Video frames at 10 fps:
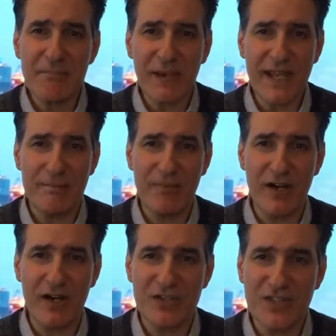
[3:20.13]
play a
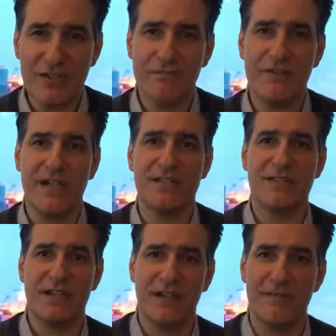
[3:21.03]
part in the fight to
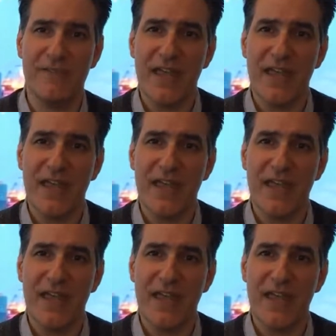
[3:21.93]
come.